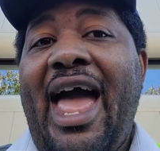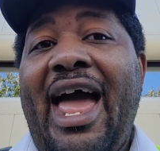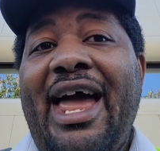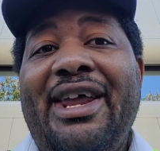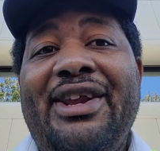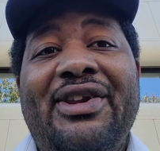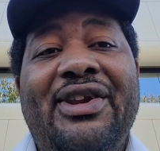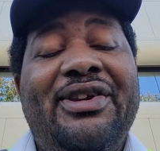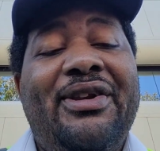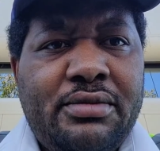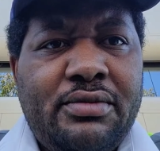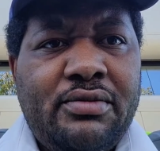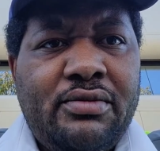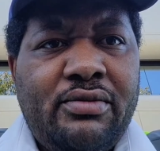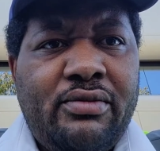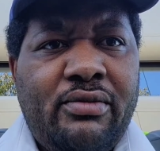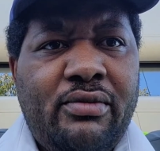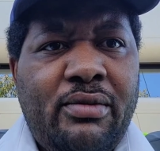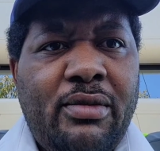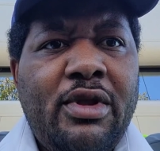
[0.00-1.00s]
And
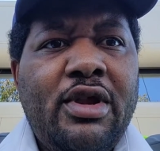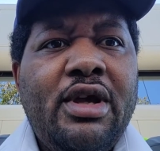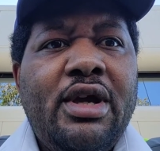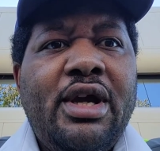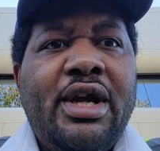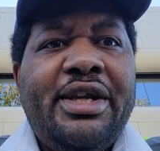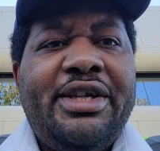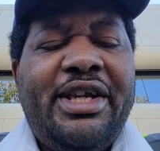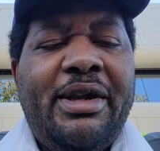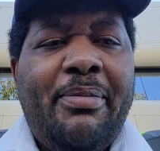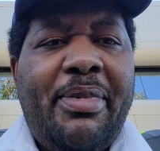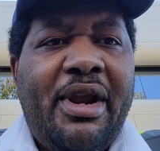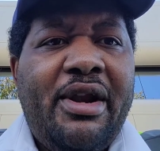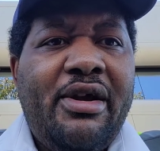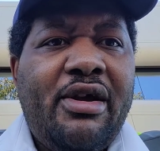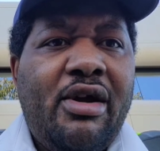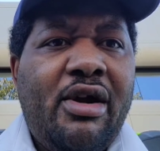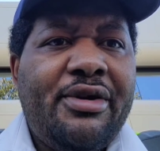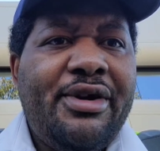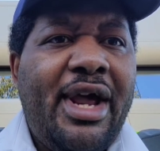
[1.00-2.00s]

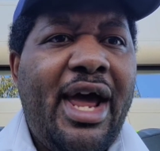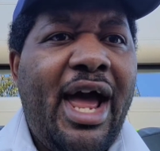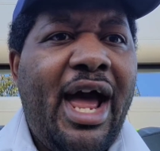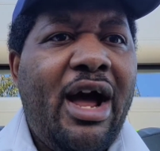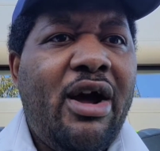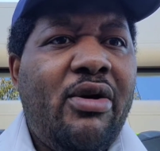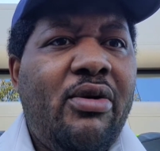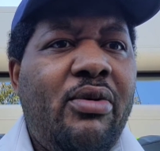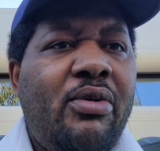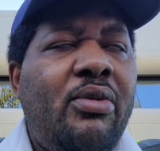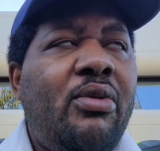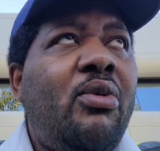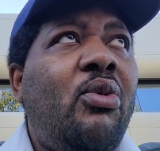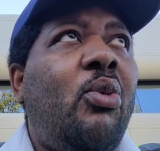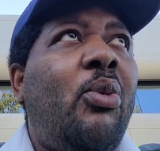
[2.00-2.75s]
depending on how